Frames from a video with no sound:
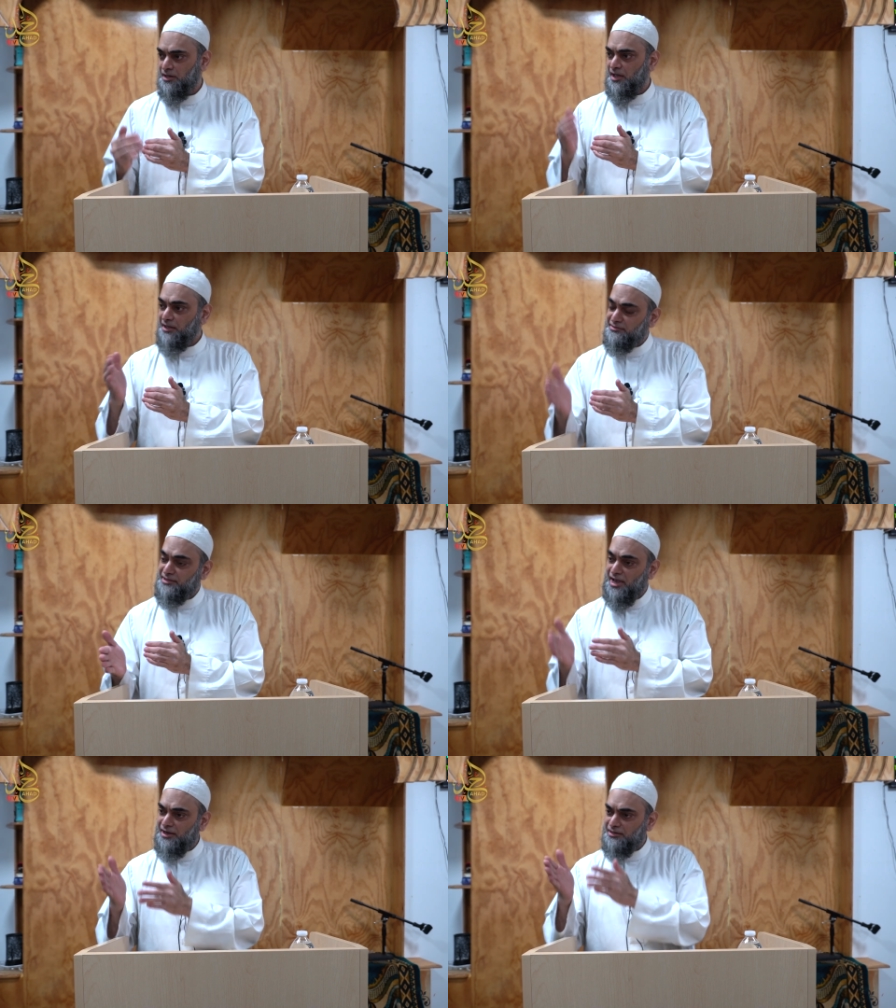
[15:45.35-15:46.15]
And
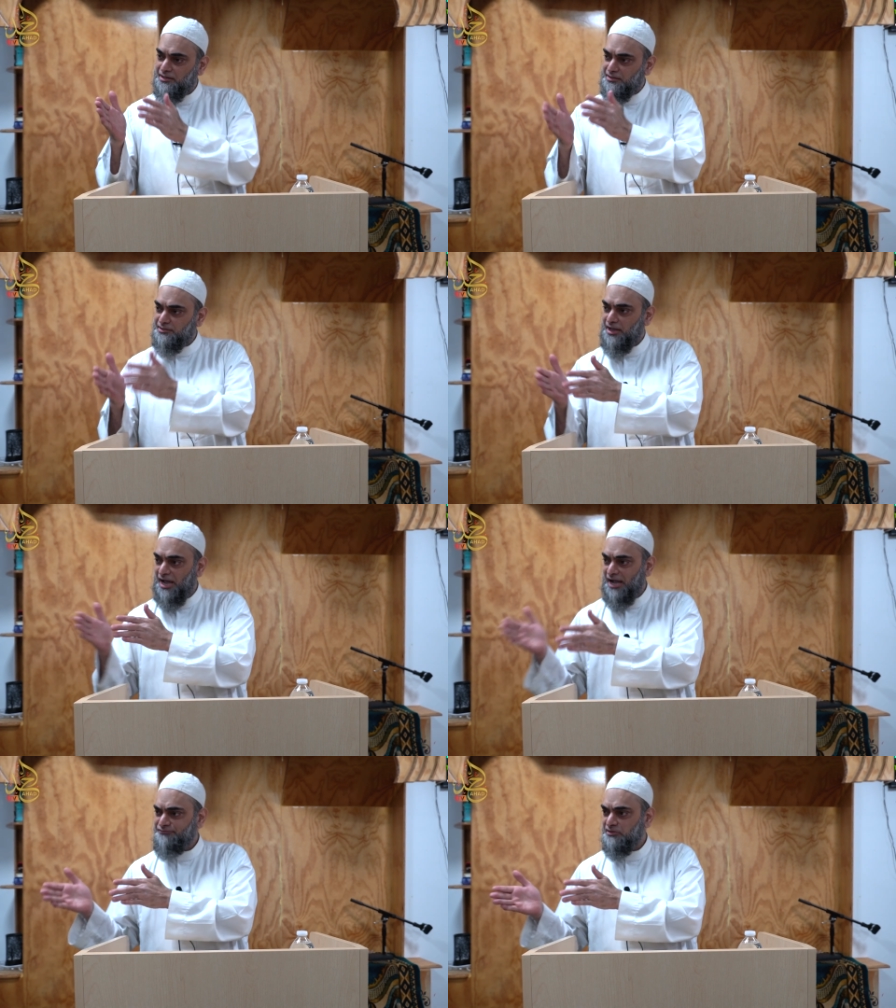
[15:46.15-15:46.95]
then in the
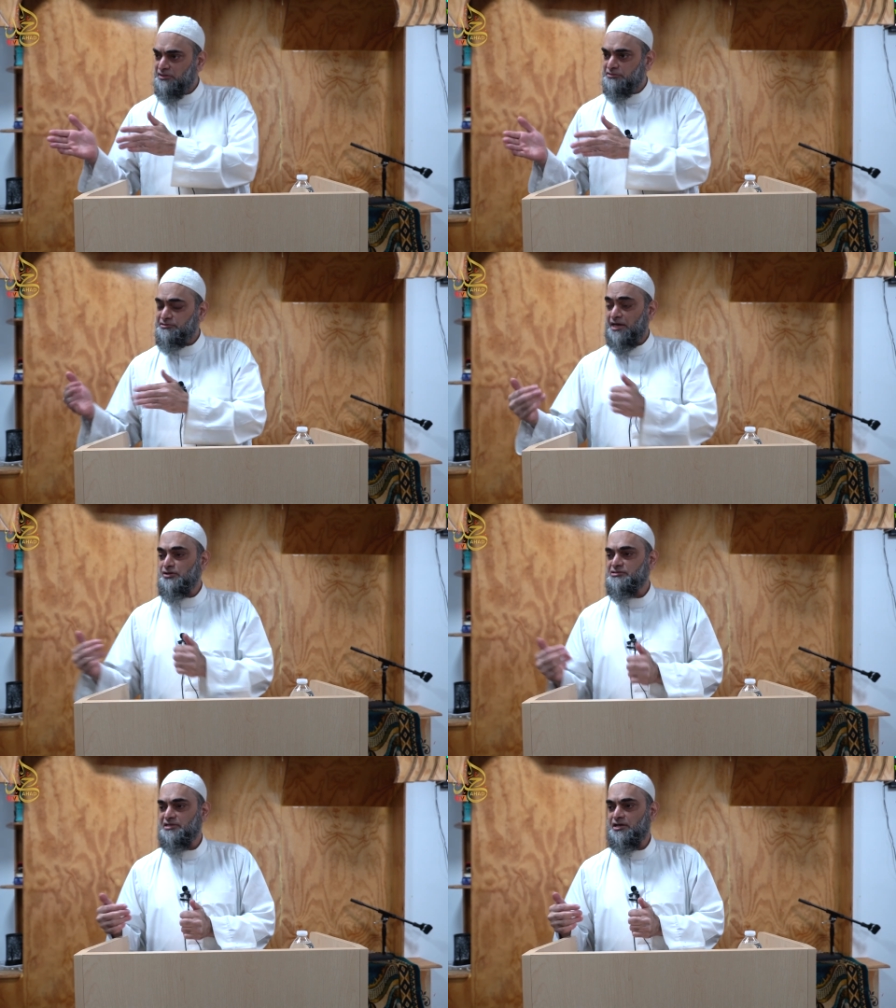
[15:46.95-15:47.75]
help, then
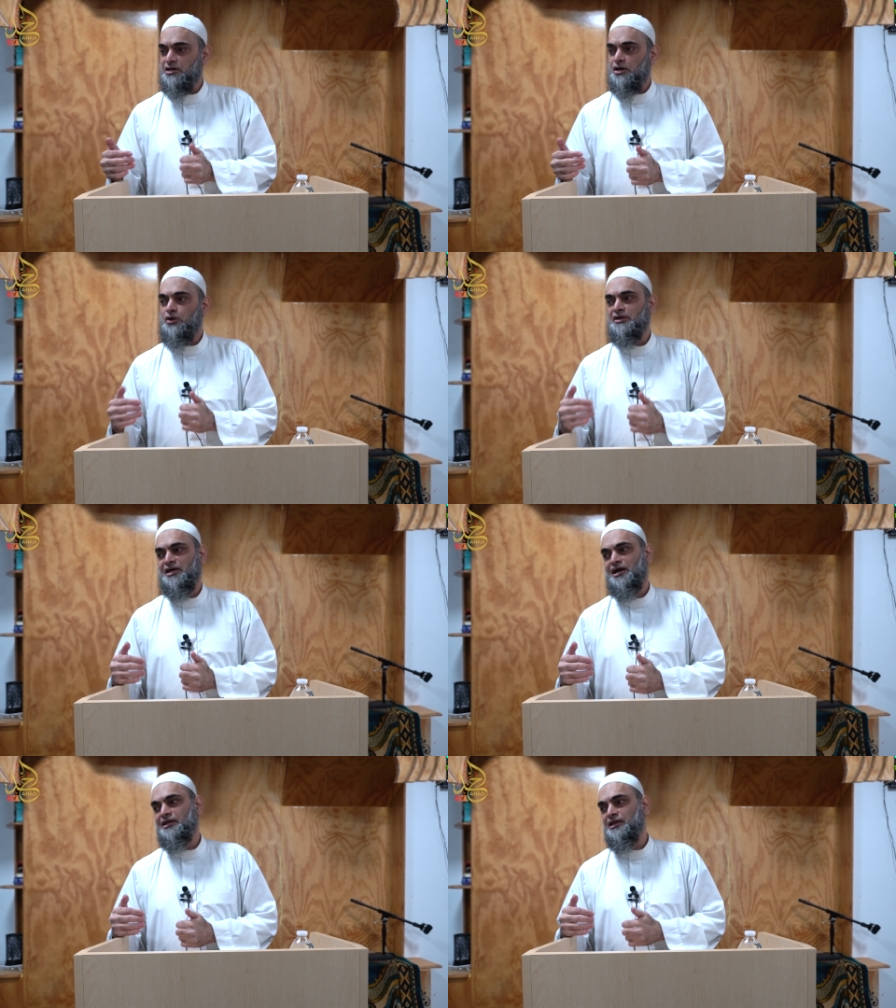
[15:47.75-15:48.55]
you say, oh
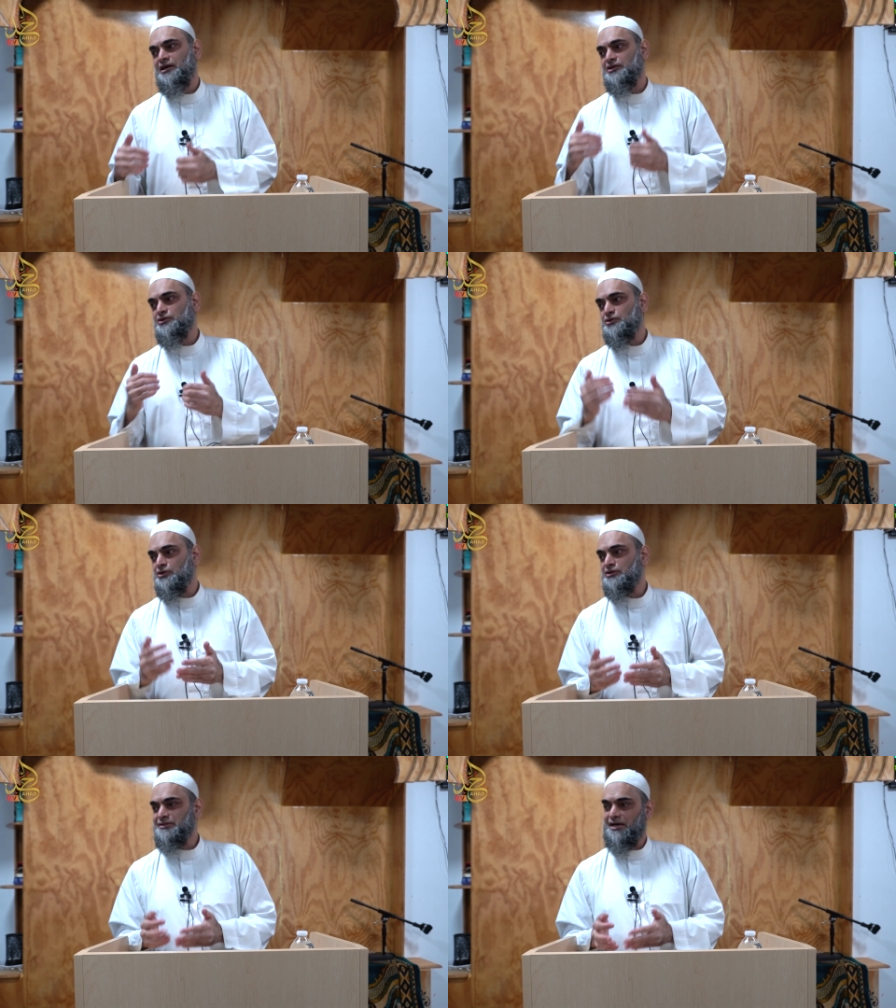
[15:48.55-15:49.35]
Ya Allah, you
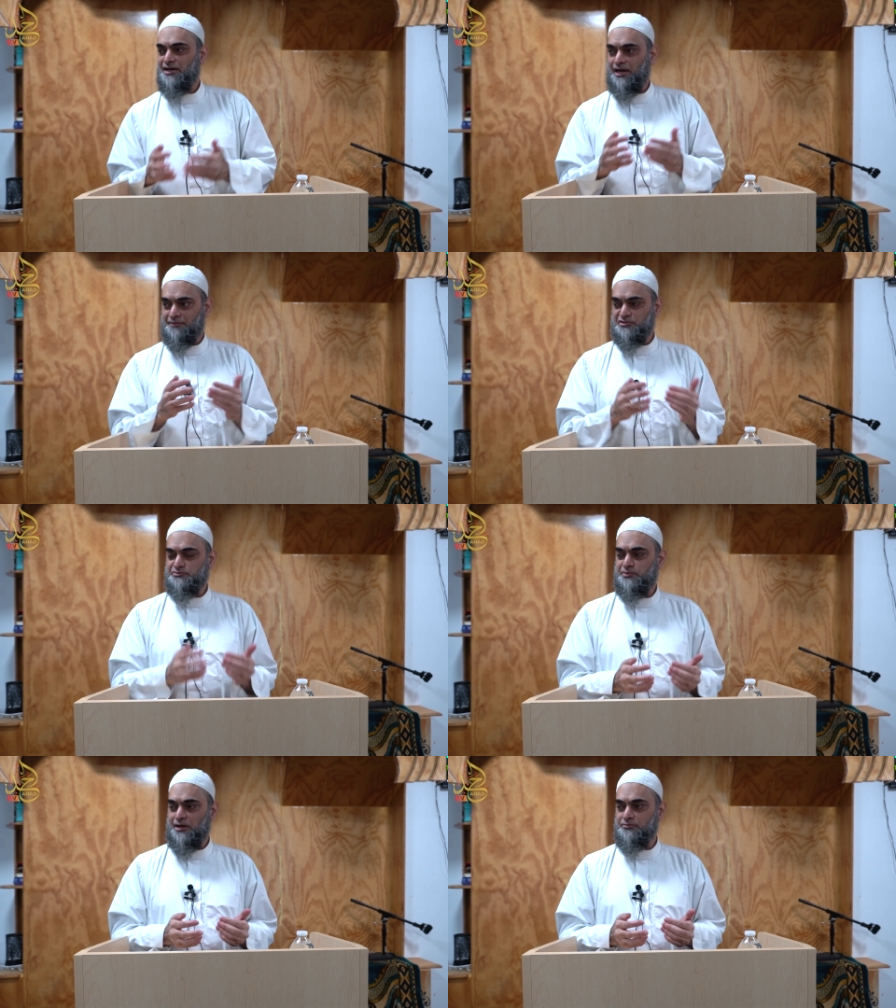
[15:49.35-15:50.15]
know that I have this
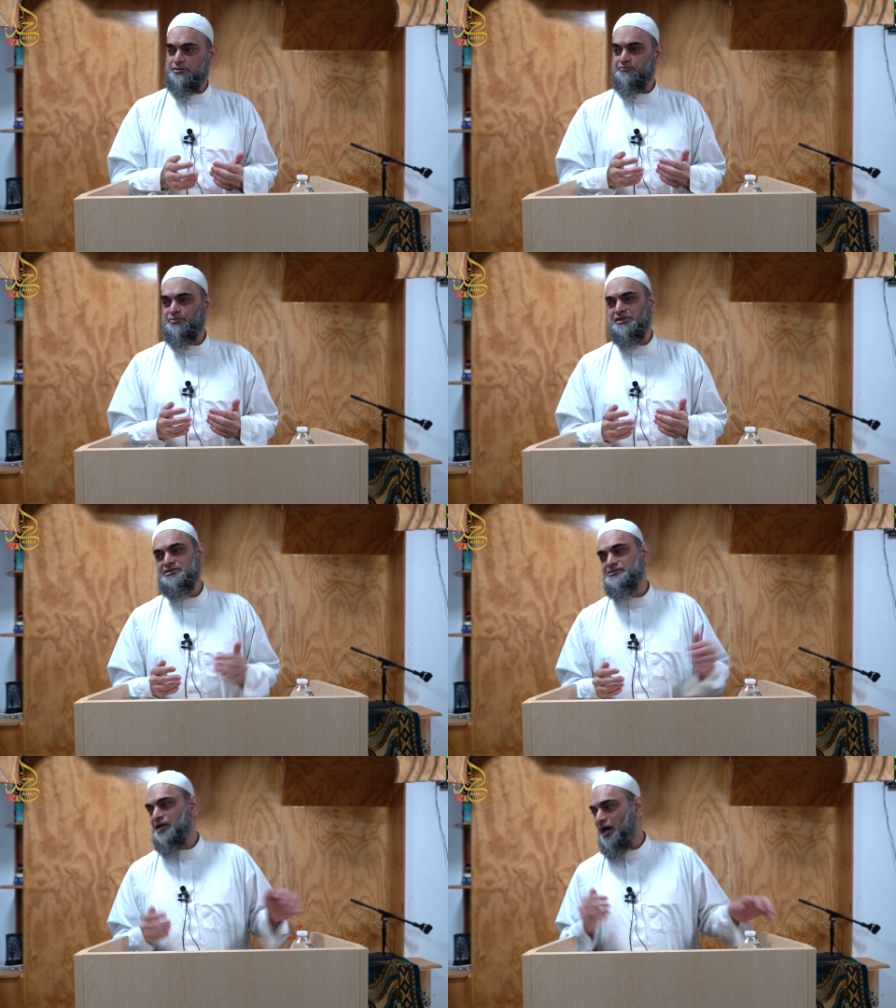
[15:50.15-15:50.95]
problem,
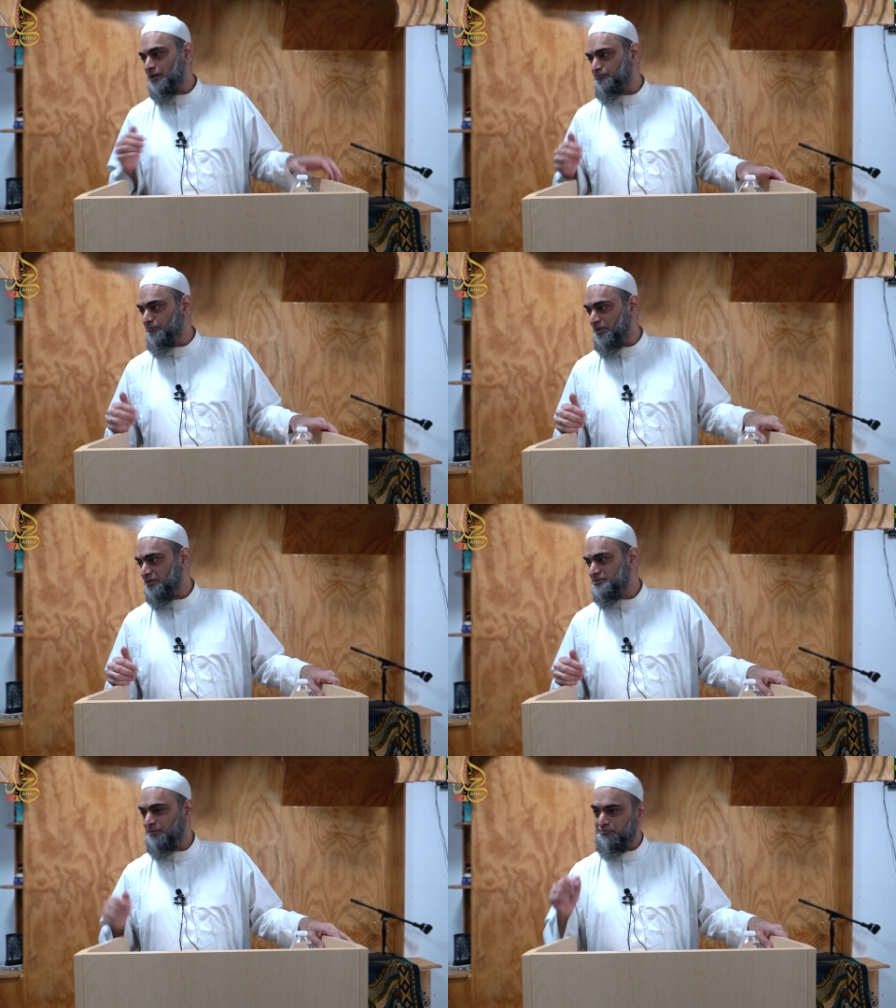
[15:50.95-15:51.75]
please help
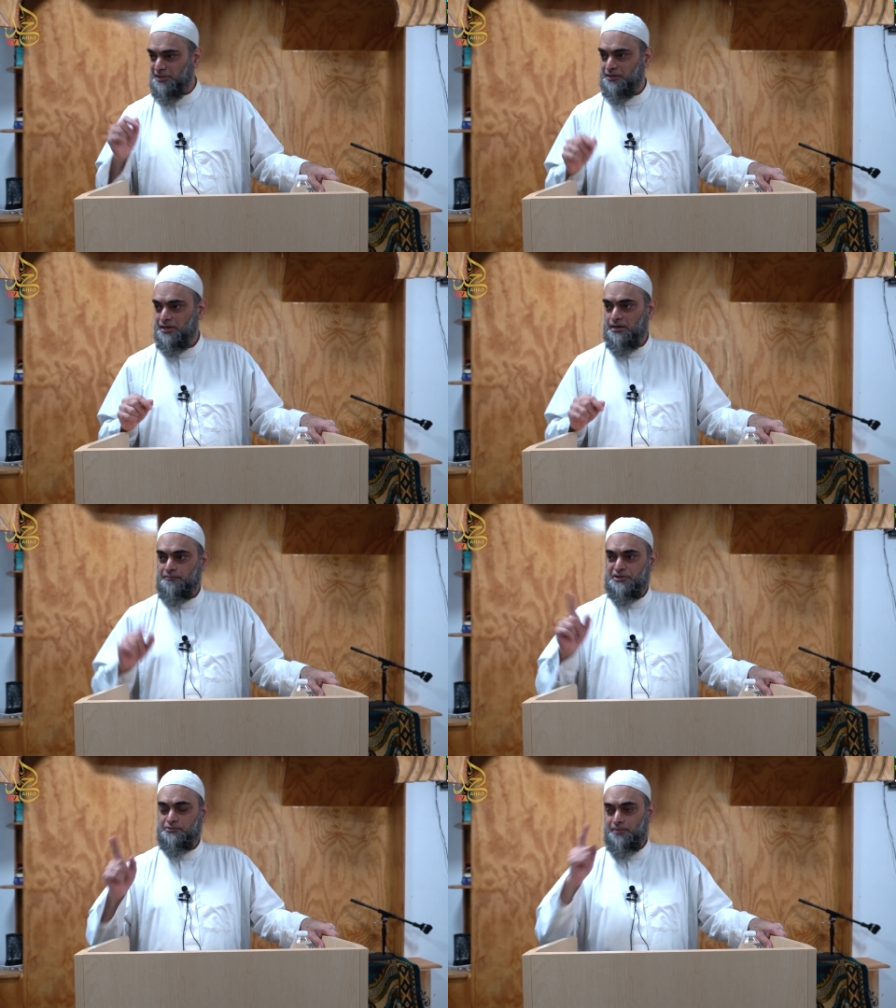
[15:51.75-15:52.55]
me something.
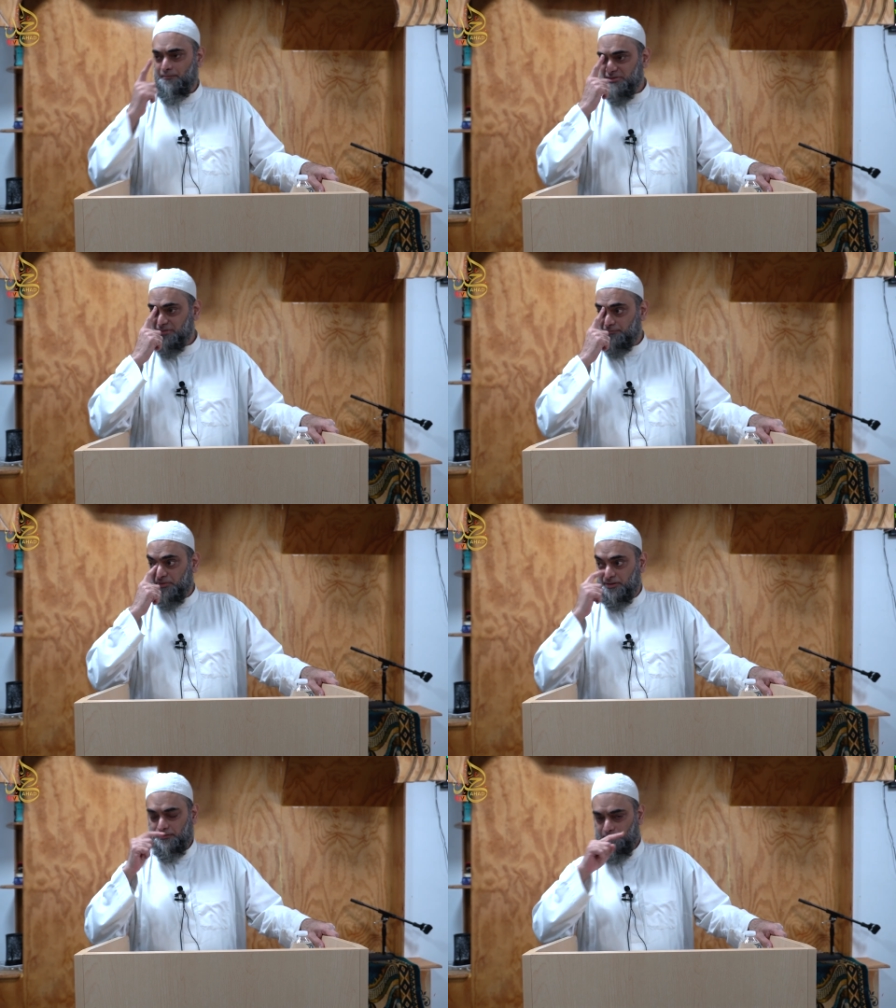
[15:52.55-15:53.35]
But remember
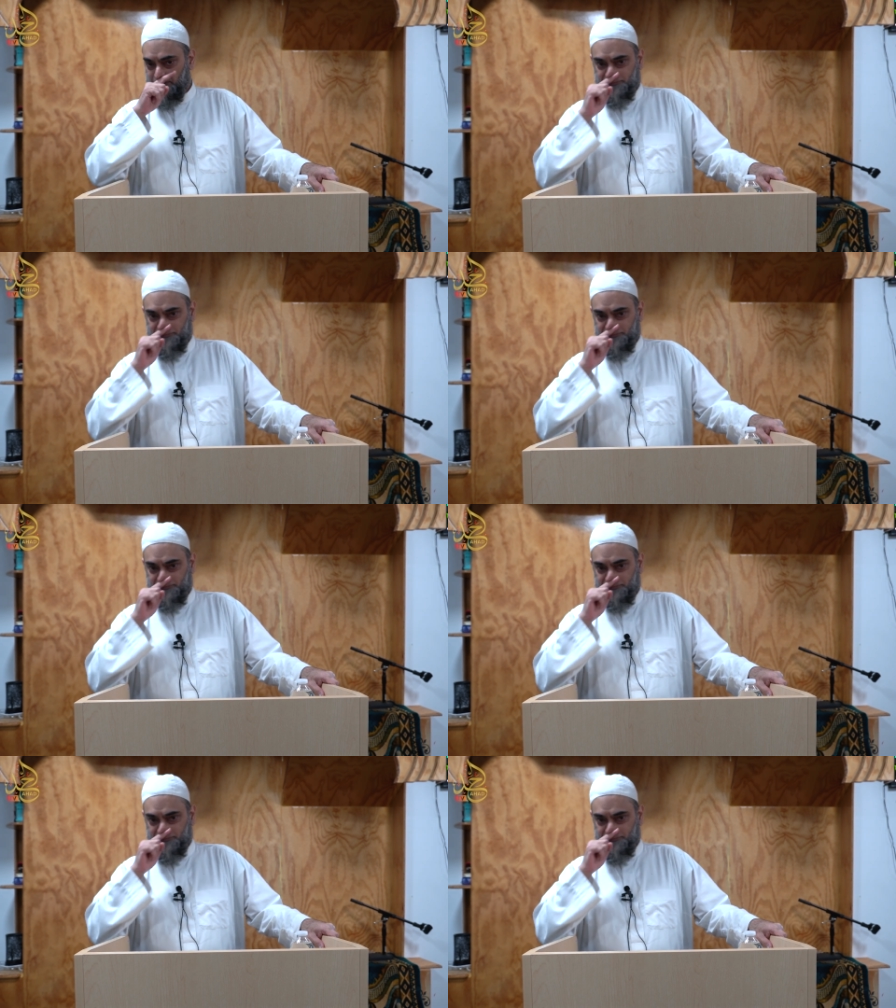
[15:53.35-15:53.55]
something,